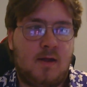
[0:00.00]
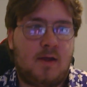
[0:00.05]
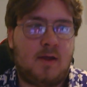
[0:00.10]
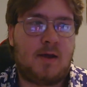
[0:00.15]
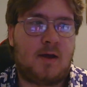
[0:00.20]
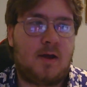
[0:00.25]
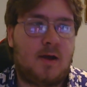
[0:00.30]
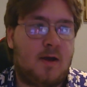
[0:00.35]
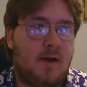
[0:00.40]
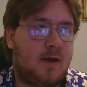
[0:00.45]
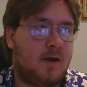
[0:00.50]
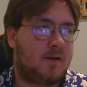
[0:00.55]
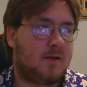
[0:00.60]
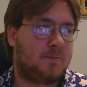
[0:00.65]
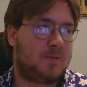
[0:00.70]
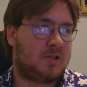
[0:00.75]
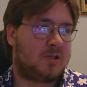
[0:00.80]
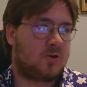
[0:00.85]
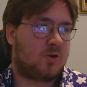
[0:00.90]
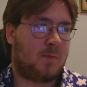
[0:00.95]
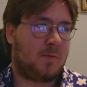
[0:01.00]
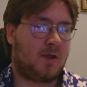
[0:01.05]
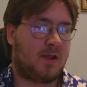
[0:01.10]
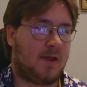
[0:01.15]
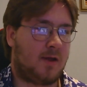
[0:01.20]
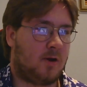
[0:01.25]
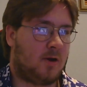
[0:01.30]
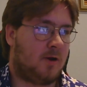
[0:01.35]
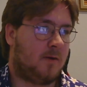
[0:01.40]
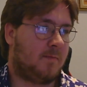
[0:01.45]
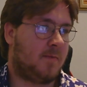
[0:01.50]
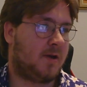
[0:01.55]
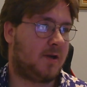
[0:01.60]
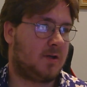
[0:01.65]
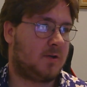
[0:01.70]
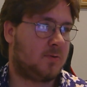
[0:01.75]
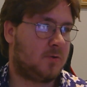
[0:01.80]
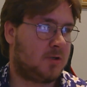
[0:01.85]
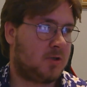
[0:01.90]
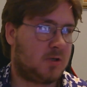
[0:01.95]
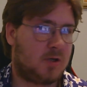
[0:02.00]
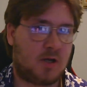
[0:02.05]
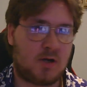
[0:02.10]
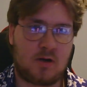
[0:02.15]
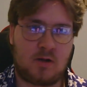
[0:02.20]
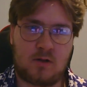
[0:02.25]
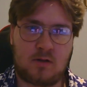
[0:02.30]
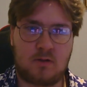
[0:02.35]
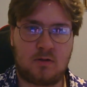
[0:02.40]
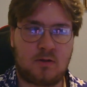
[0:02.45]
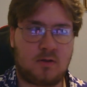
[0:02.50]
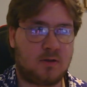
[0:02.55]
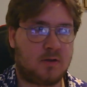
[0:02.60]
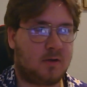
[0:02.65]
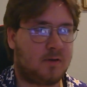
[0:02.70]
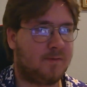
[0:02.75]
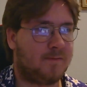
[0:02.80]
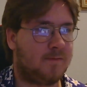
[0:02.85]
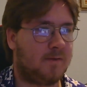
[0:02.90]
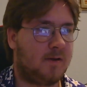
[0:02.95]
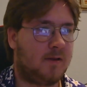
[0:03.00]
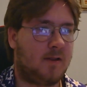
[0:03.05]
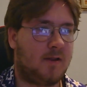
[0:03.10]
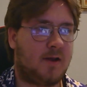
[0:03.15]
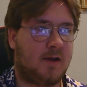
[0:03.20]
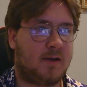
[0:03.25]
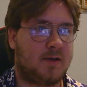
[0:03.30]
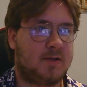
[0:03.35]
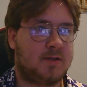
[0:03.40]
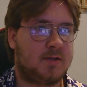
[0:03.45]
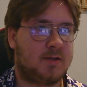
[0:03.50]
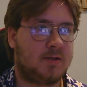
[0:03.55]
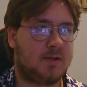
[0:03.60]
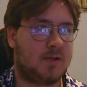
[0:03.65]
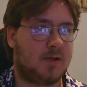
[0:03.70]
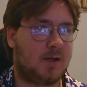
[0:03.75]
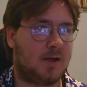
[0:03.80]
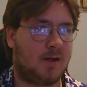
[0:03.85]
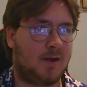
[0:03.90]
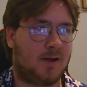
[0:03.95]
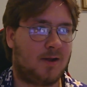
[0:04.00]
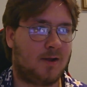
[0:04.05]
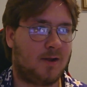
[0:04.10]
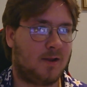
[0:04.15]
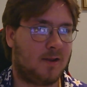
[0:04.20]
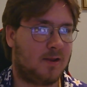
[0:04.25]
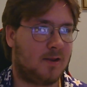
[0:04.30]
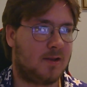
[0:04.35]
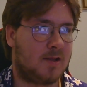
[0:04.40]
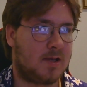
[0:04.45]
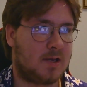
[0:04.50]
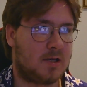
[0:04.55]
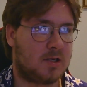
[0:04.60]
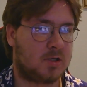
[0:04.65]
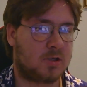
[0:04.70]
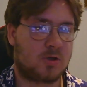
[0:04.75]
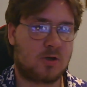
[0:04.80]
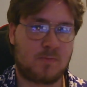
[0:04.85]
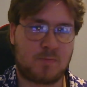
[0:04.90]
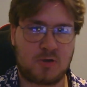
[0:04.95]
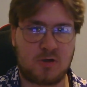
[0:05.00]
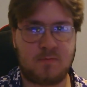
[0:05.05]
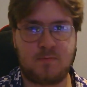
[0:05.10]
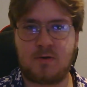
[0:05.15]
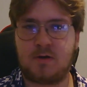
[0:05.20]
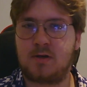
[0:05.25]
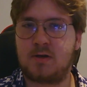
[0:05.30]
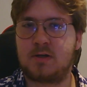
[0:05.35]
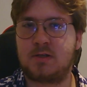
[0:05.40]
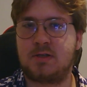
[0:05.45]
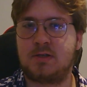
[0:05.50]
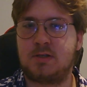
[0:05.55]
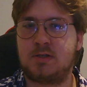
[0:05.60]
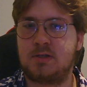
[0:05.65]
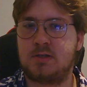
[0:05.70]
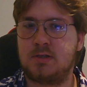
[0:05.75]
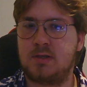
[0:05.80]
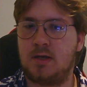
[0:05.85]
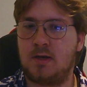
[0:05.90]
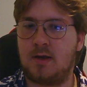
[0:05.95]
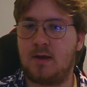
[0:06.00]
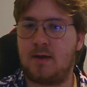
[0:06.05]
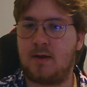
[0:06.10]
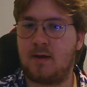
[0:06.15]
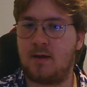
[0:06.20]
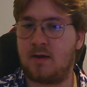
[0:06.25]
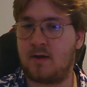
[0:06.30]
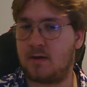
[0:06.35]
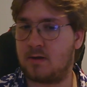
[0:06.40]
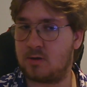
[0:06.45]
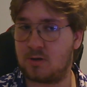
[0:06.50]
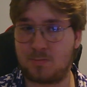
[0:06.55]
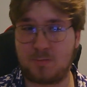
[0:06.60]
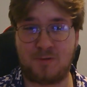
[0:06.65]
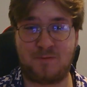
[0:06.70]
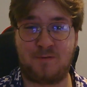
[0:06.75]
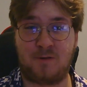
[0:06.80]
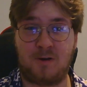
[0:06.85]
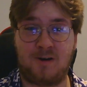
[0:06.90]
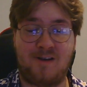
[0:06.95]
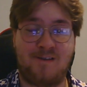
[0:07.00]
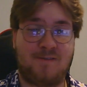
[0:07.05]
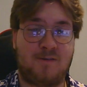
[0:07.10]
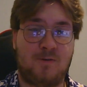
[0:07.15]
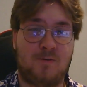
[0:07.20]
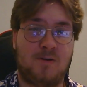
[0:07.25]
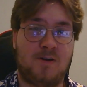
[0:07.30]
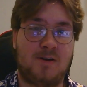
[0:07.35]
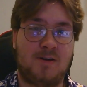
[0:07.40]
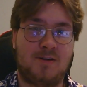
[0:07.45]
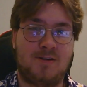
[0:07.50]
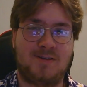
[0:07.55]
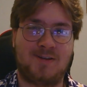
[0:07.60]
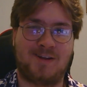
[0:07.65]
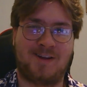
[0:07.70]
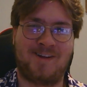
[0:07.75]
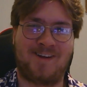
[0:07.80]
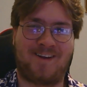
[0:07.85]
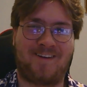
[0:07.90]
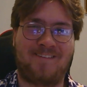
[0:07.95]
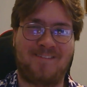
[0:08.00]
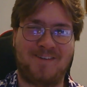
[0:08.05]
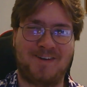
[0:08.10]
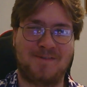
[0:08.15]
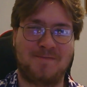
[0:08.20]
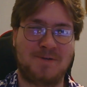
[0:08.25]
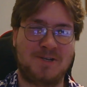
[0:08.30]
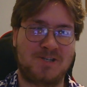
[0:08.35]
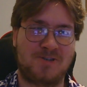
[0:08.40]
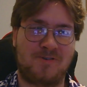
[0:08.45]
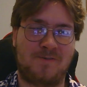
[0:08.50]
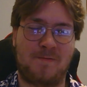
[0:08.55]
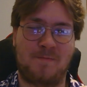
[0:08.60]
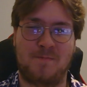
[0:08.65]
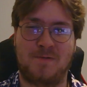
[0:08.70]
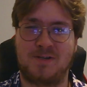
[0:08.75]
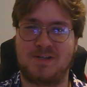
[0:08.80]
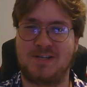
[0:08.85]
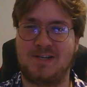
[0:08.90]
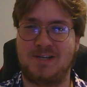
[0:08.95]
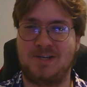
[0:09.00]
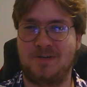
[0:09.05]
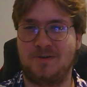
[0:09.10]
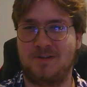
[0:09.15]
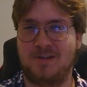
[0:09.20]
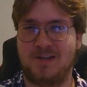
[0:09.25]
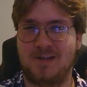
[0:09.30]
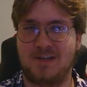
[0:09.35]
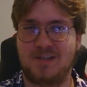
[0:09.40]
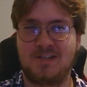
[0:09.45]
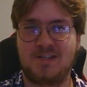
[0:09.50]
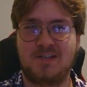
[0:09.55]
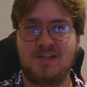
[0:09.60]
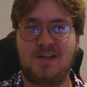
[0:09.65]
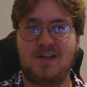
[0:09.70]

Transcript: I'll be streaming that on my Twitch channel. You can find that in the description box. Drop a follow if you want. I'm going to be streaming mostly Duel Links,